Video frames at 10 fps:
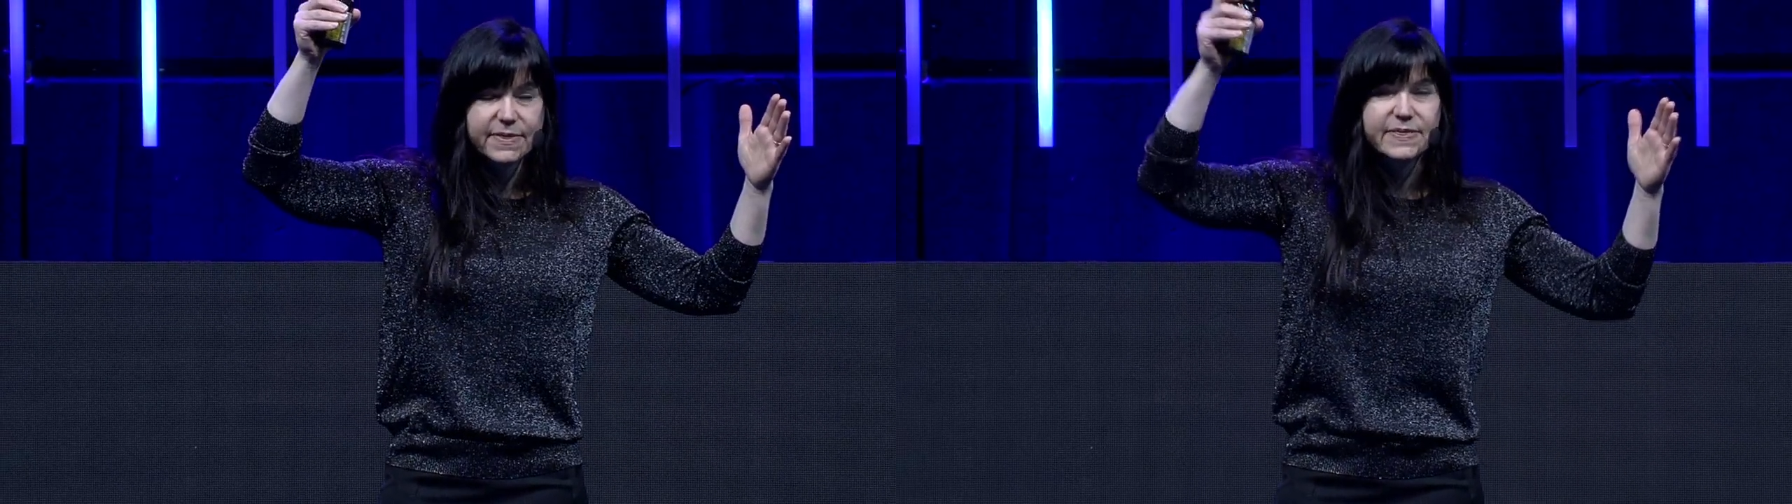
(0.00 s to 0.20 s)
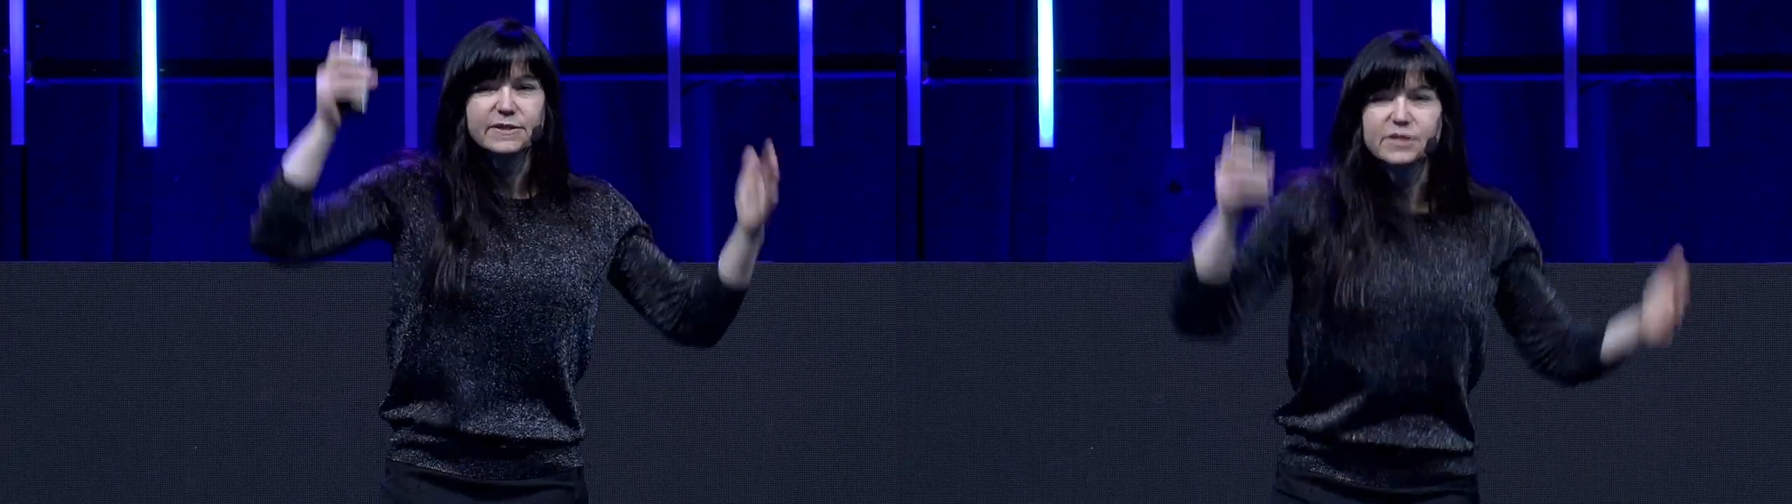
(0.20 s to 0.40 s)

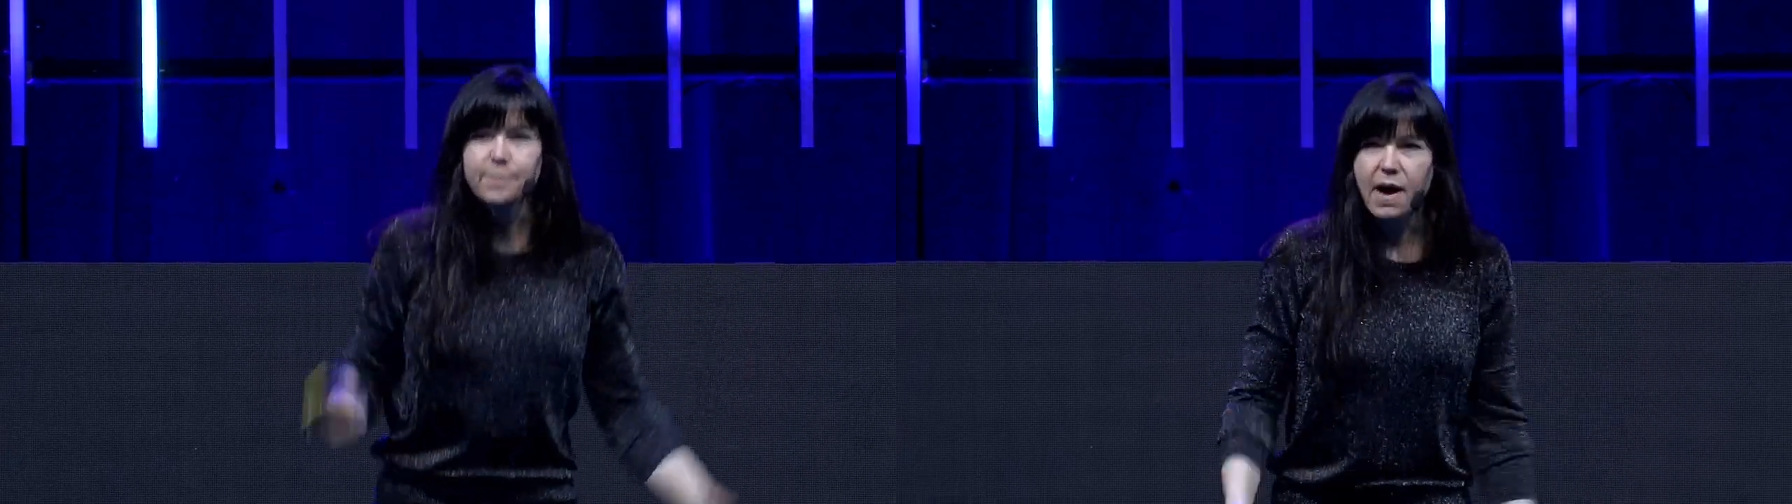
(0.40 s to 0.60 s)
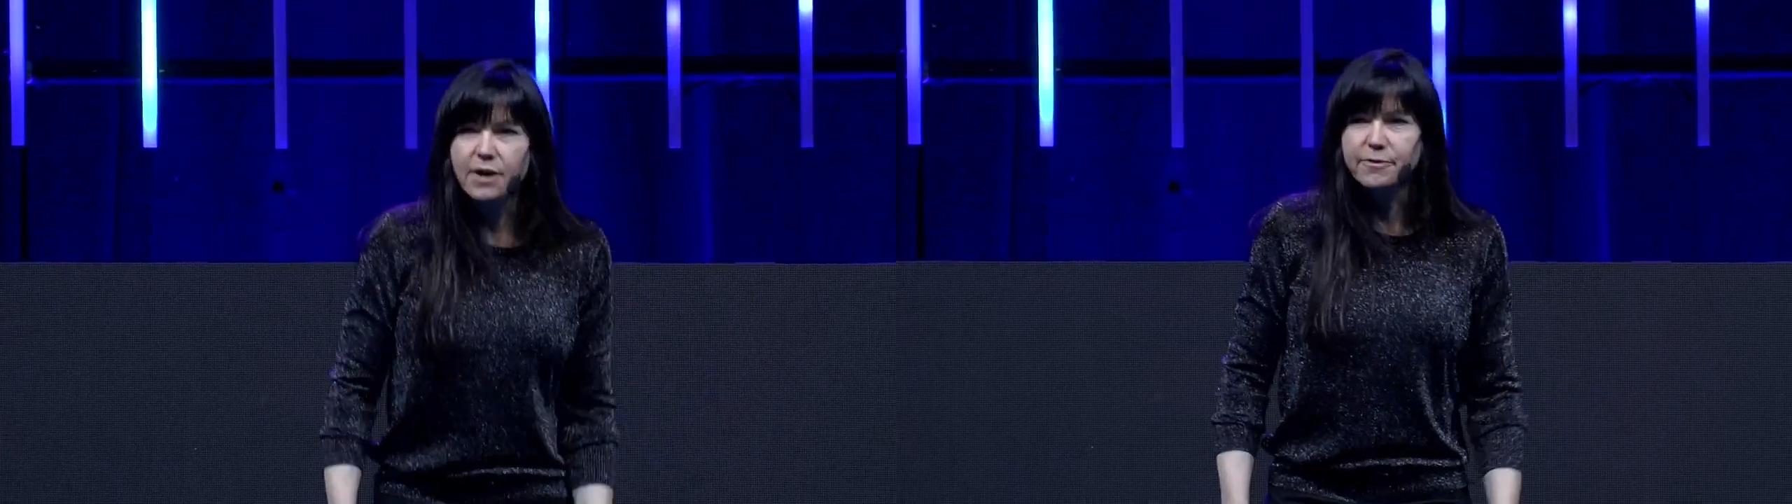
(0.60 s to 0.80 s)
There's a
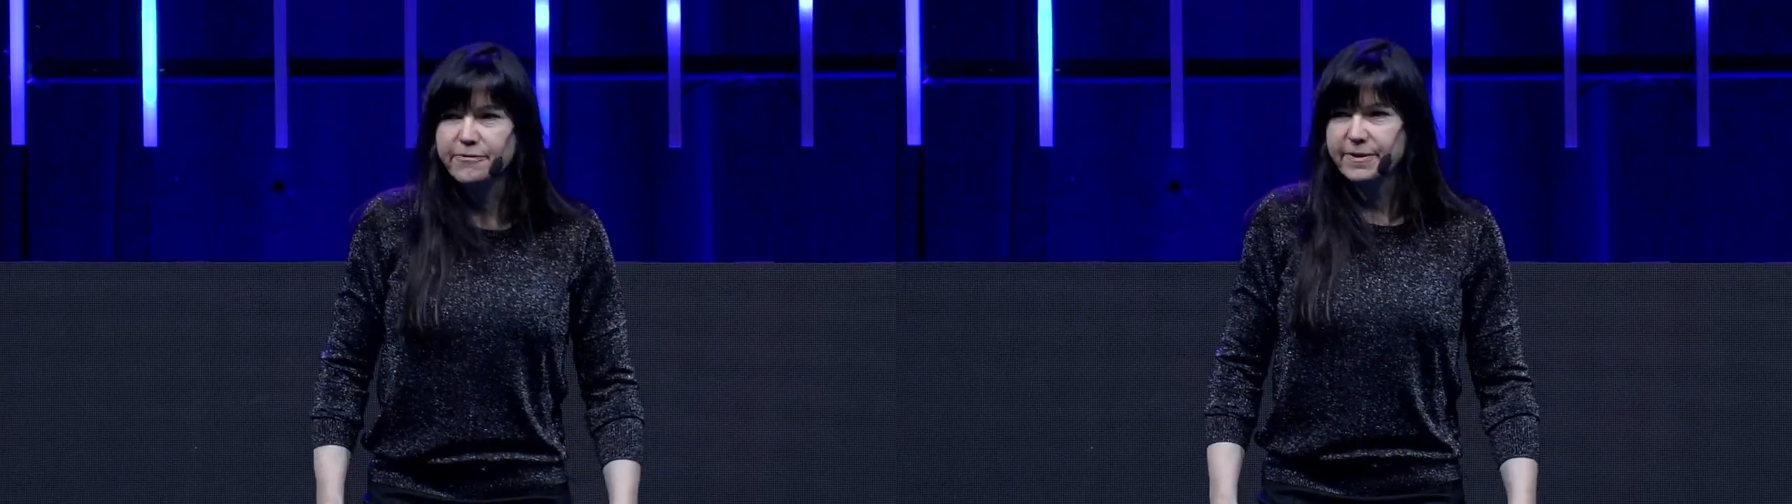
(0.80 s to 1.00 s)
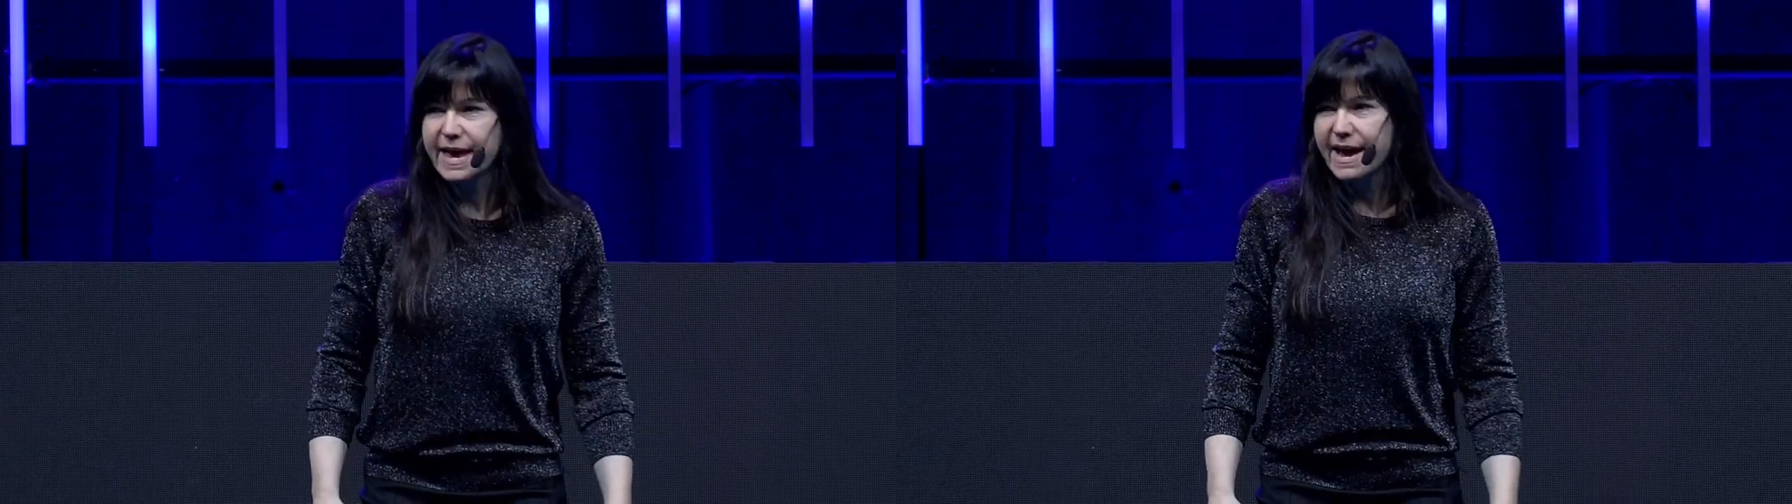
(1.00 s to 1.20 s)
model
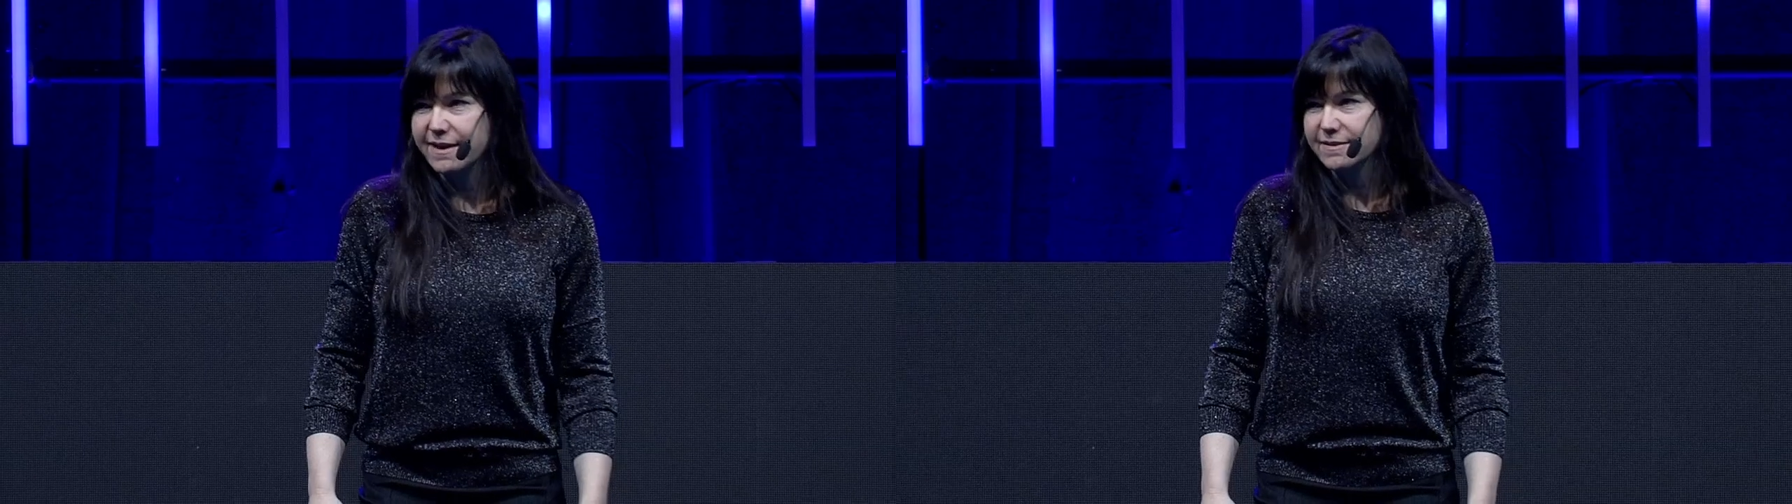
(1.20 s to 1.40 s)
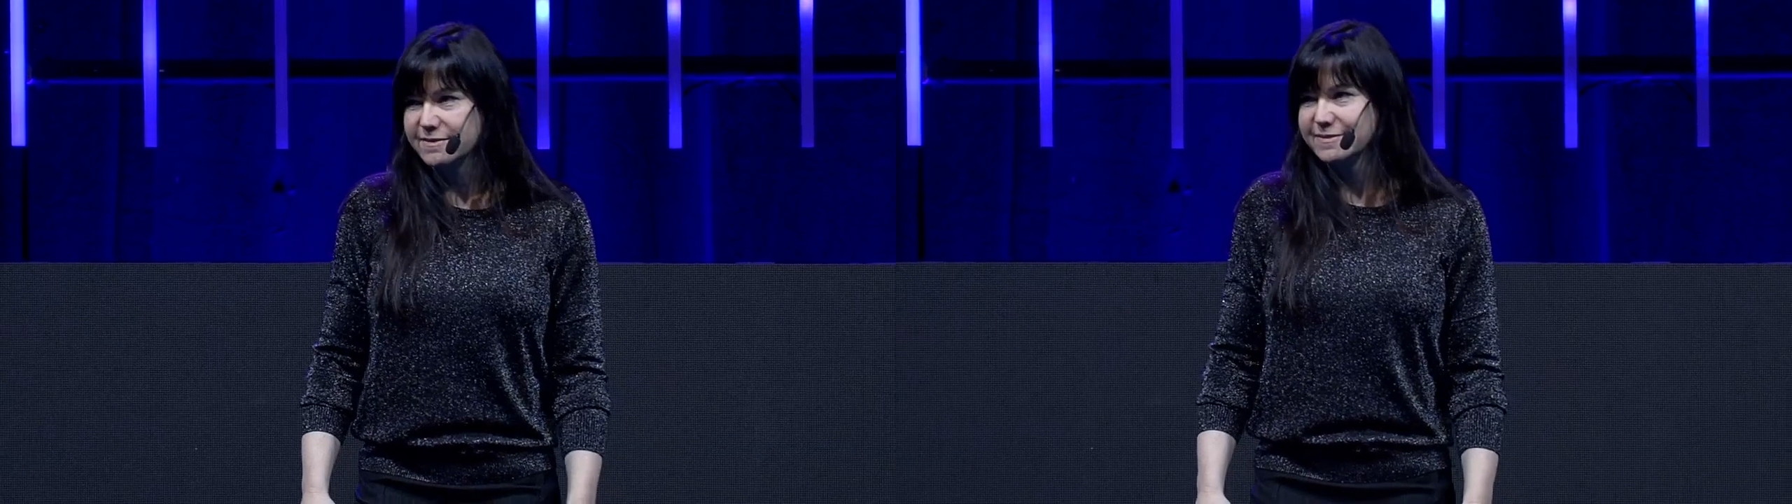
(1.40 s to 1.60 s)
for that.